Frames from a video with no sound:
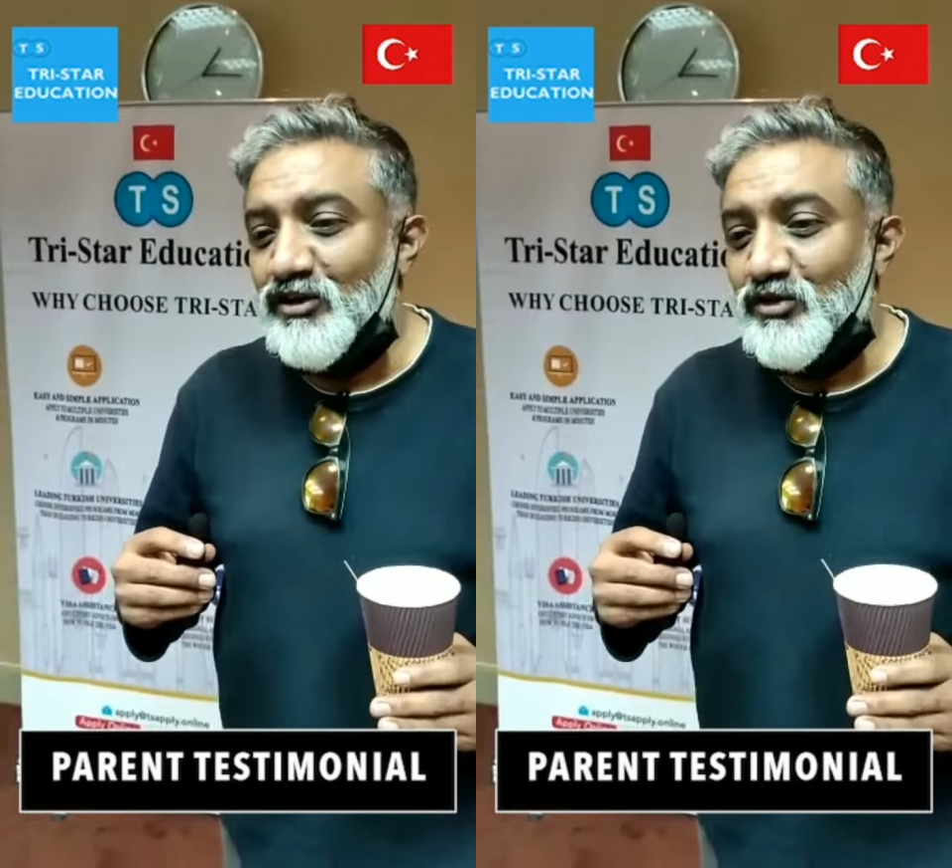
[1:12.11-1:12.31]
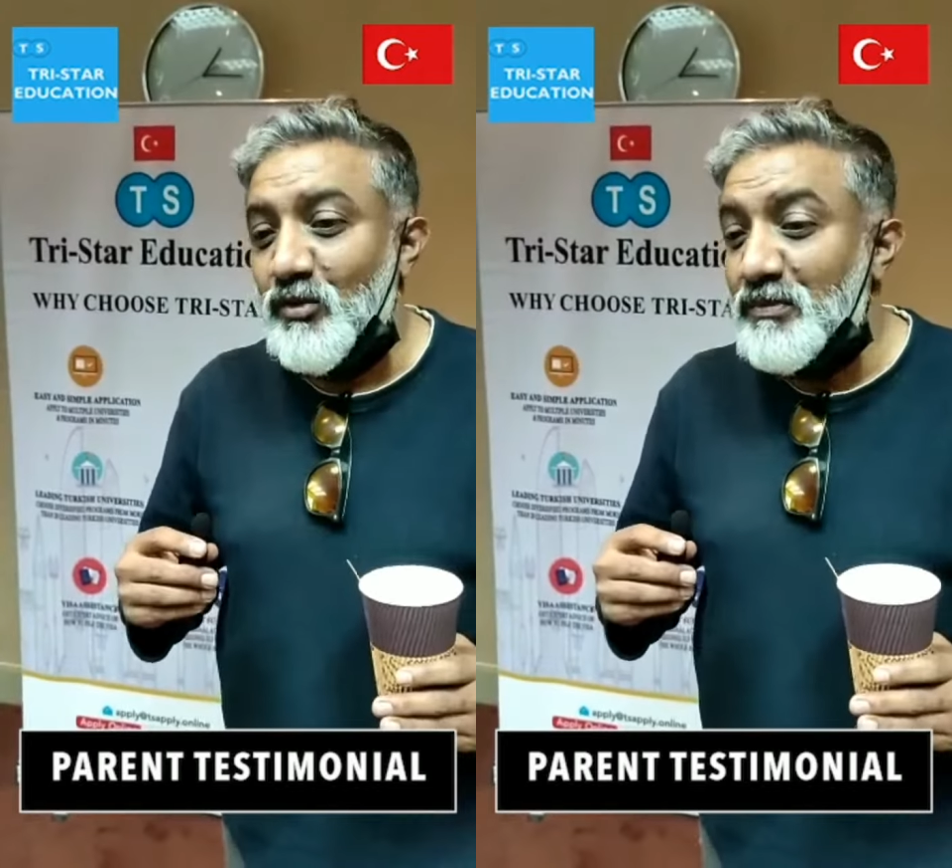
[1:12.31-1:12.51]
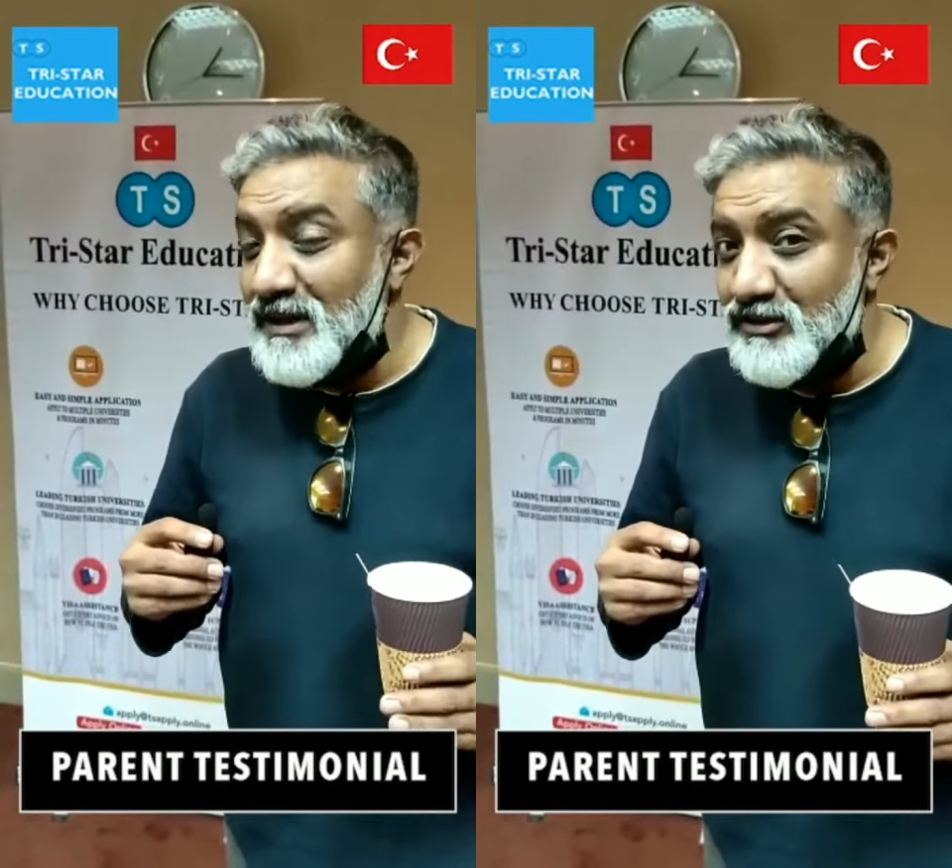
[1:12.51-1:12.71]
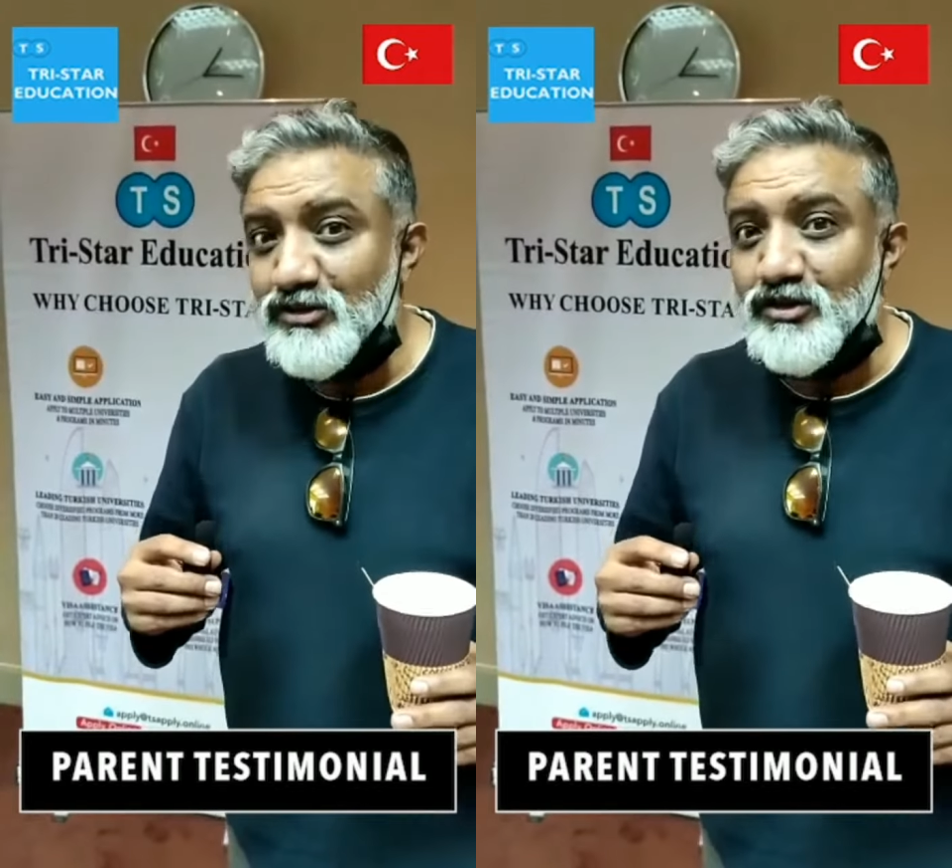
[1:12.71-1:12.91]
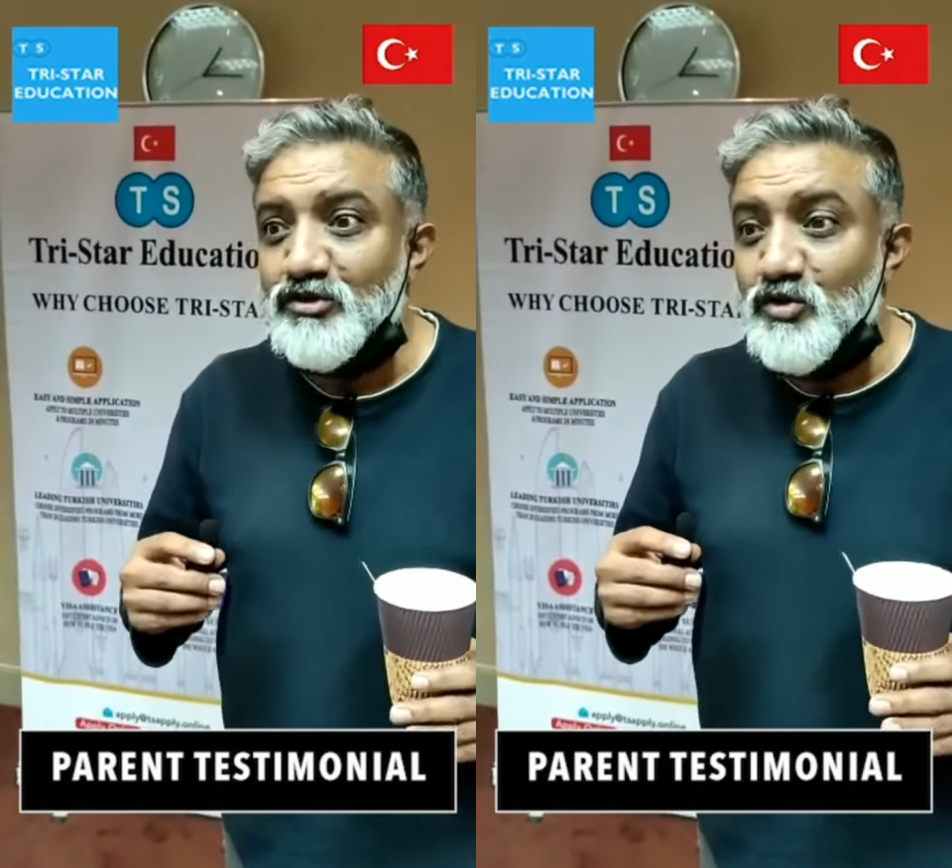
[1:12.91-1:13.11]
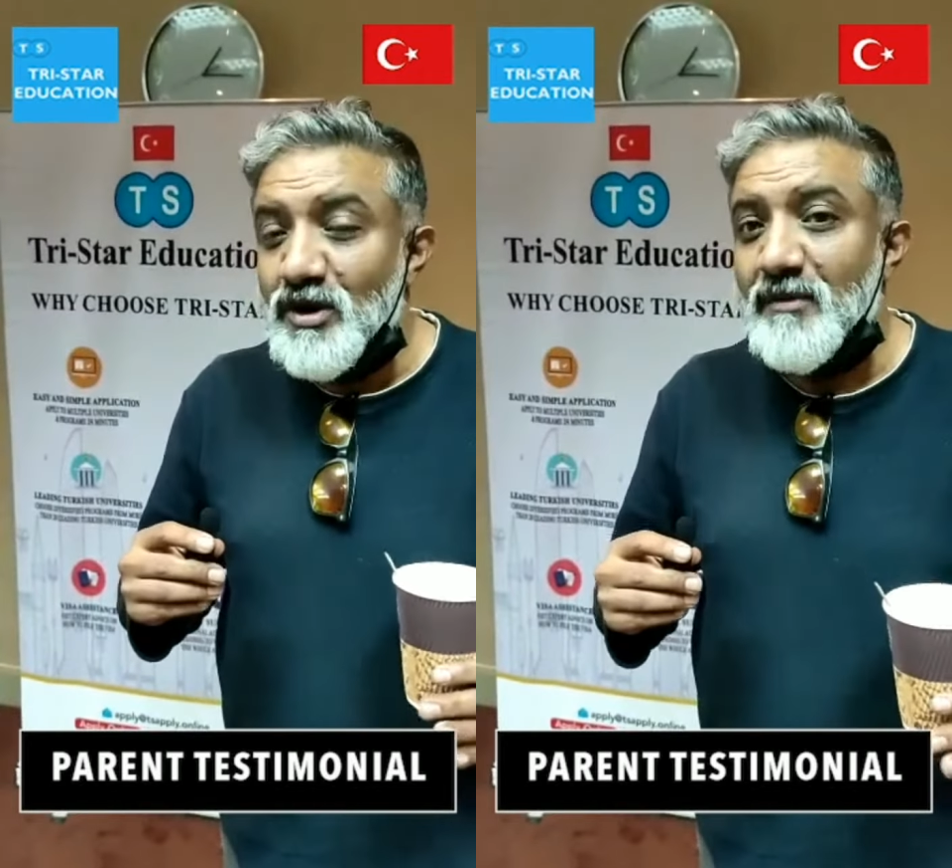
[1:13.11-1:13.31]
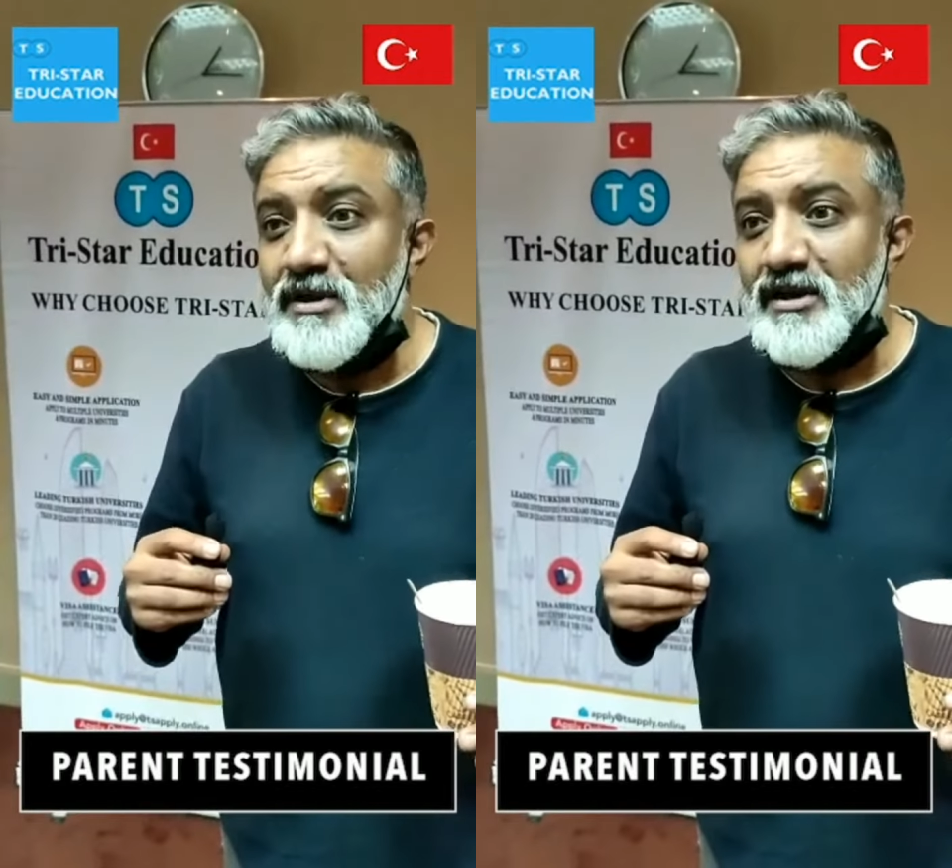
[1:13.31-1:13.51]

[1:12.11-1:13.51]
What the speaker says: So please do come